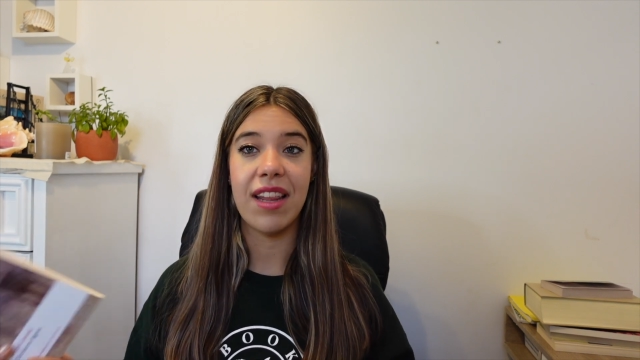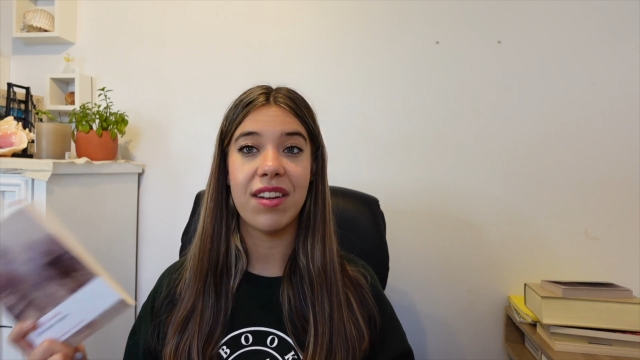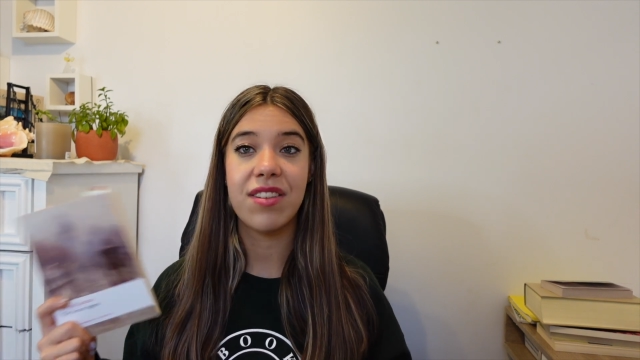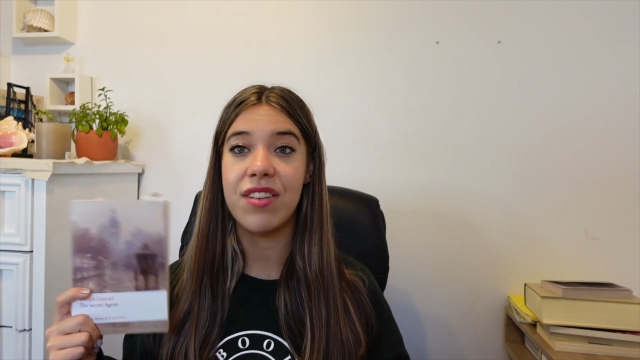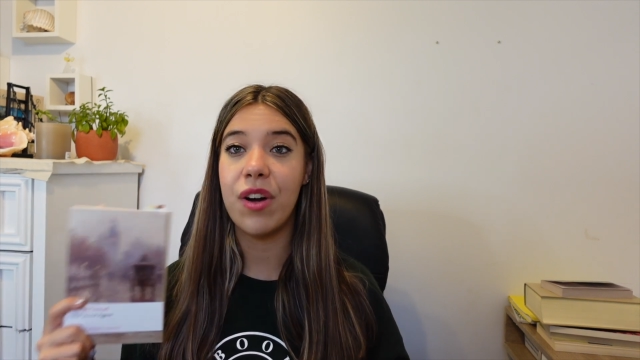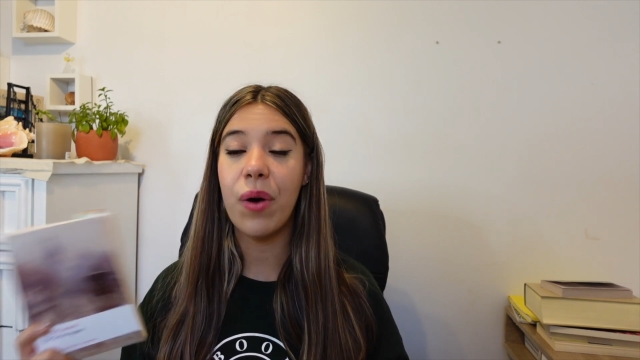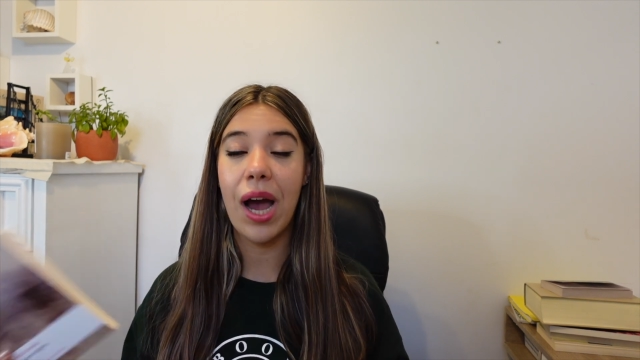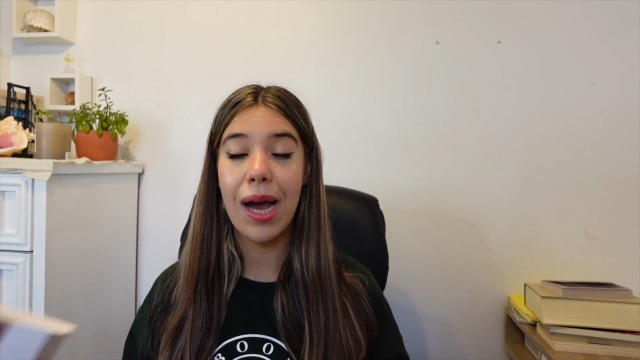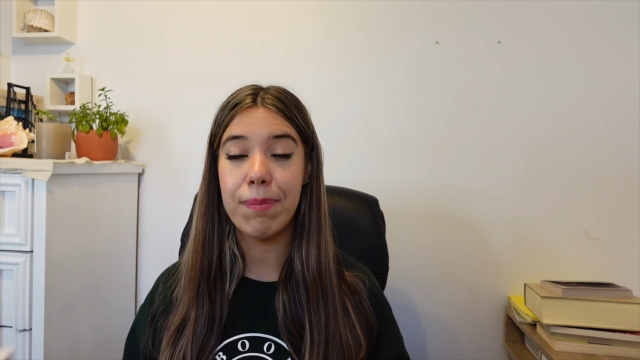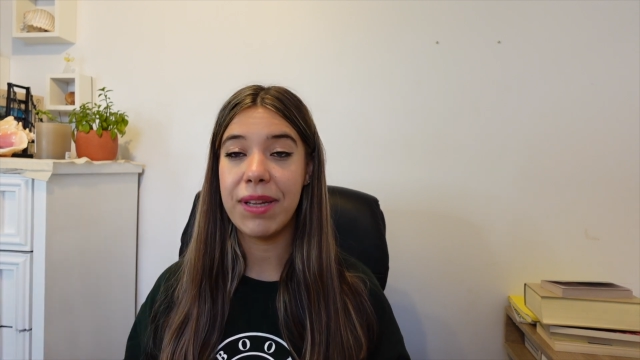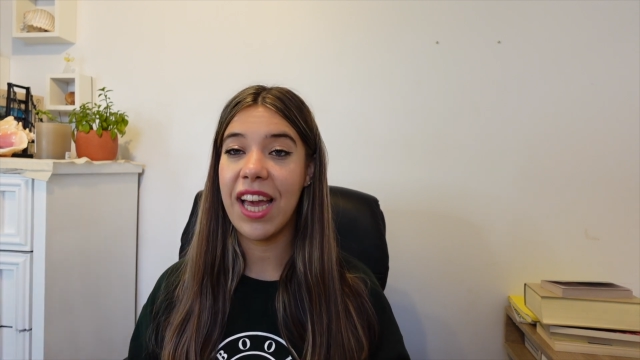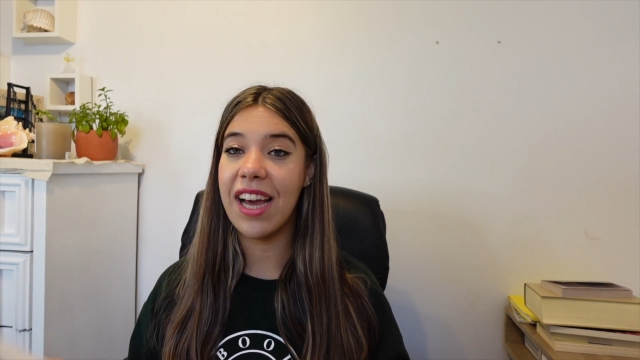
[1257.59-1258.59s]
There's no
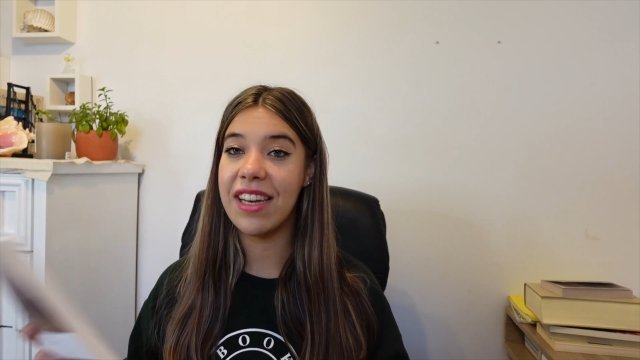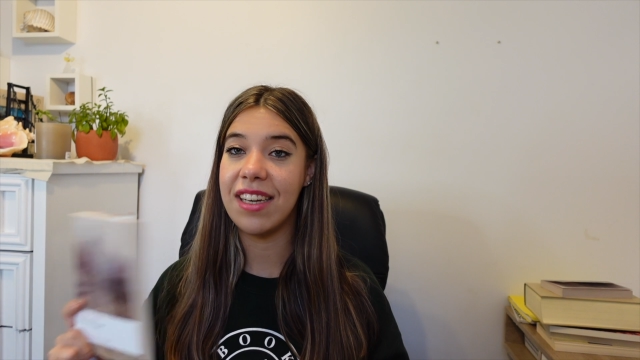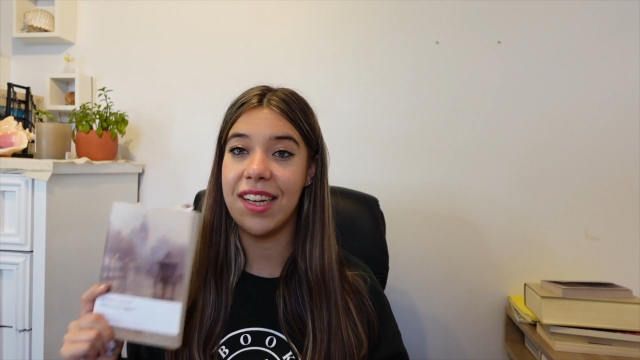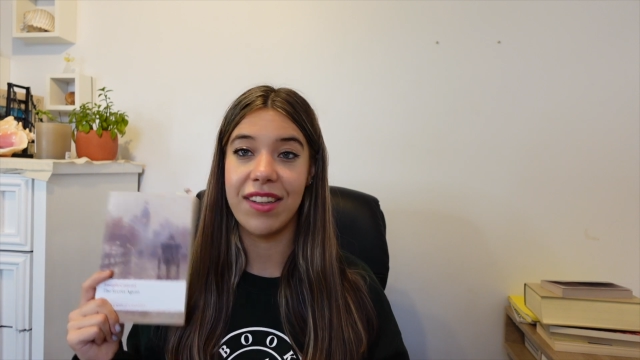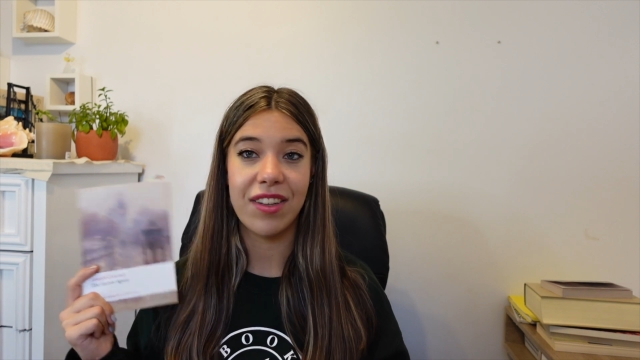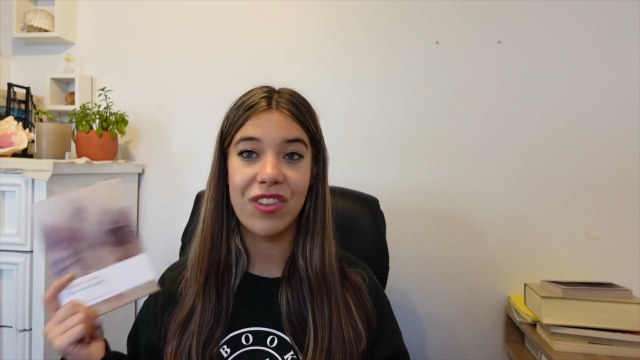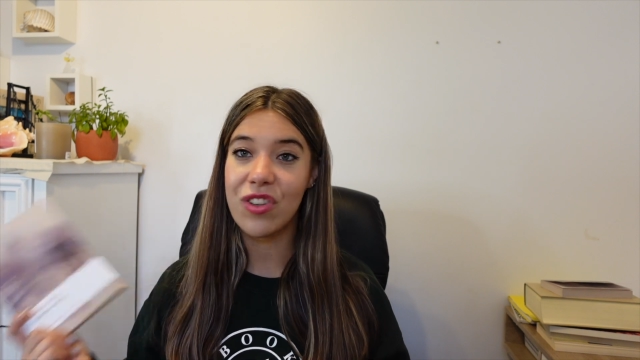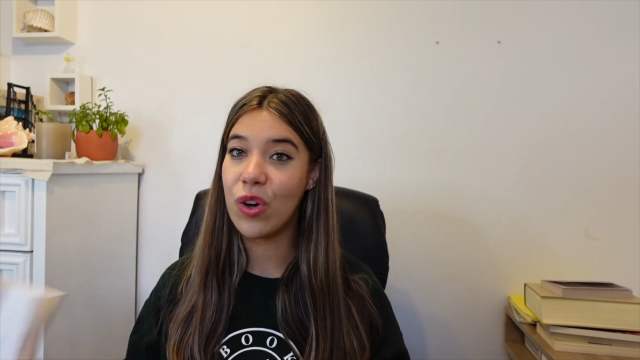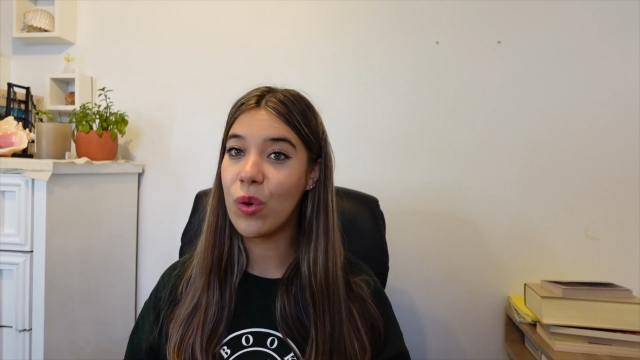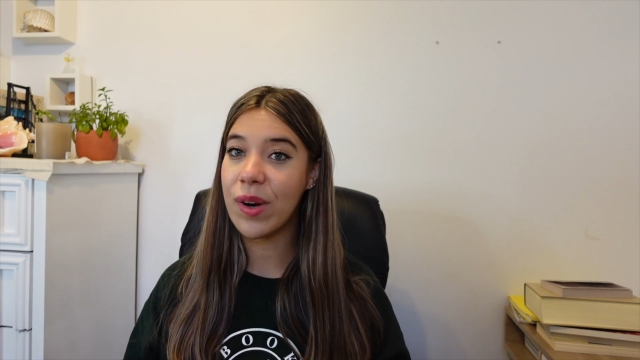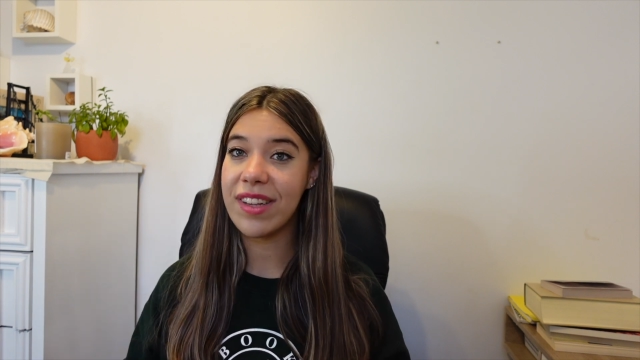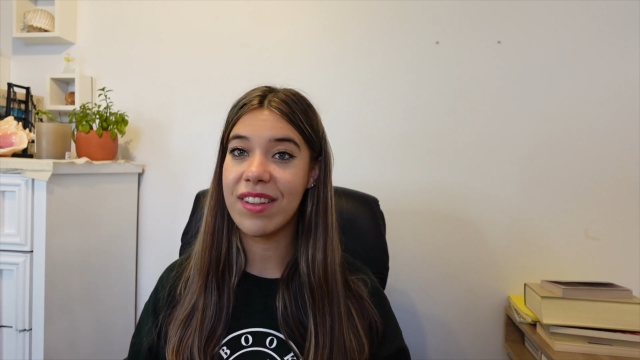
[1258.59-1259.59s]
happy ending. There's
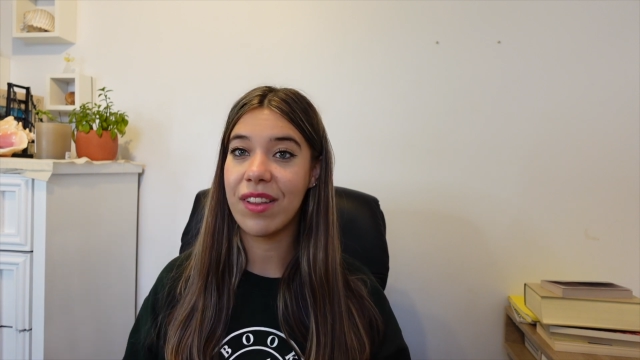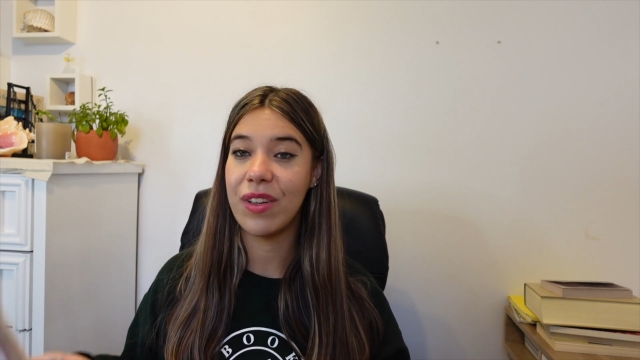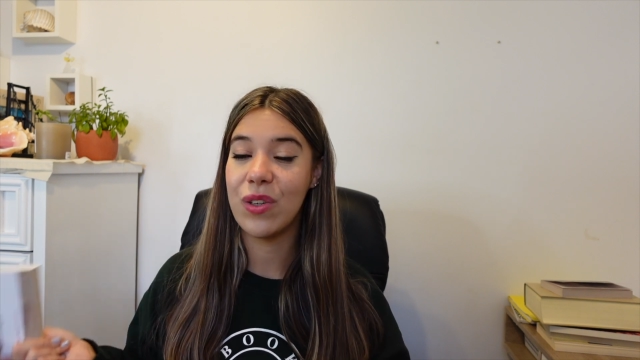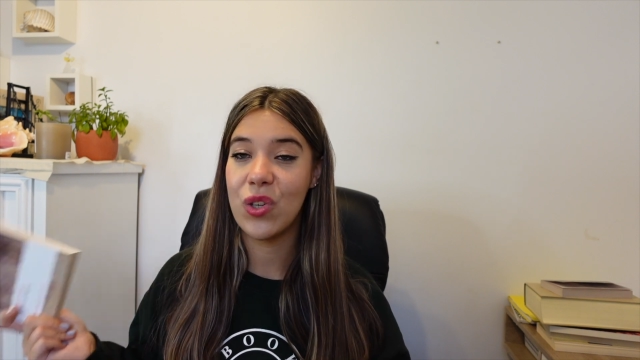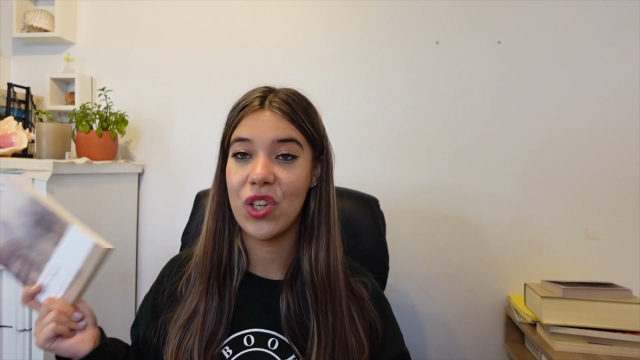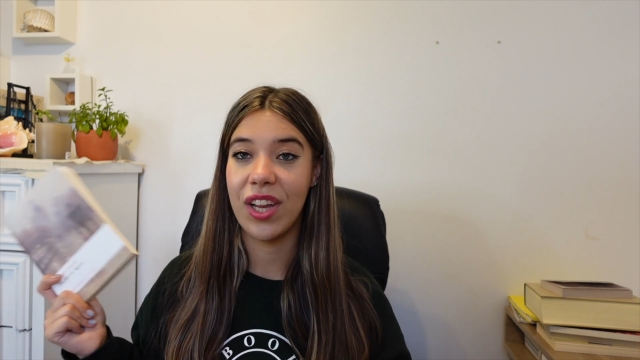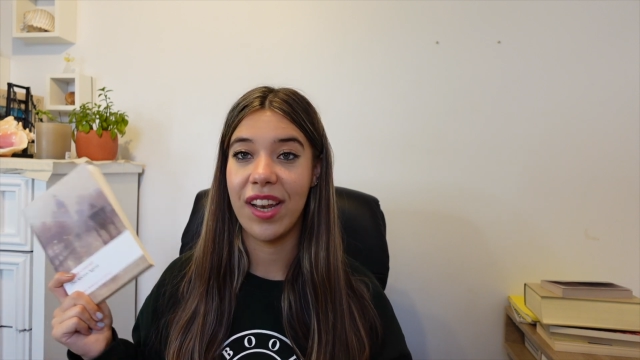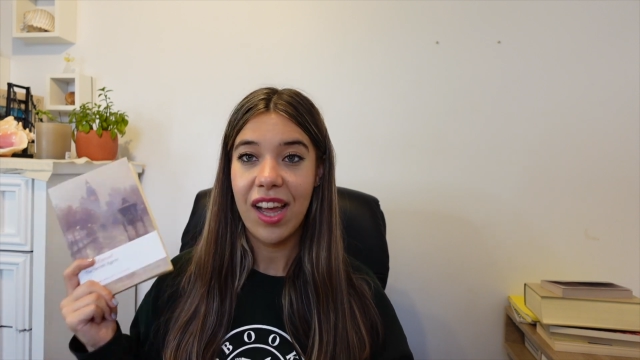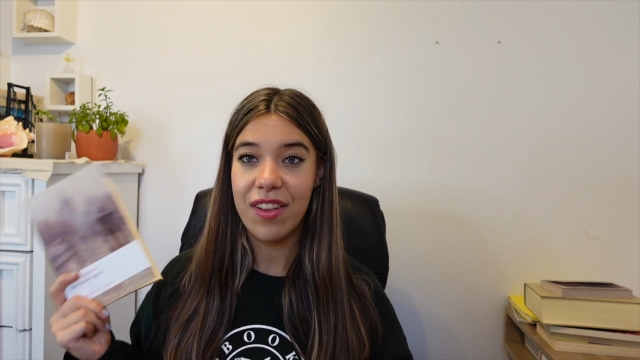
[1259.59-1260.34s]
no resolution.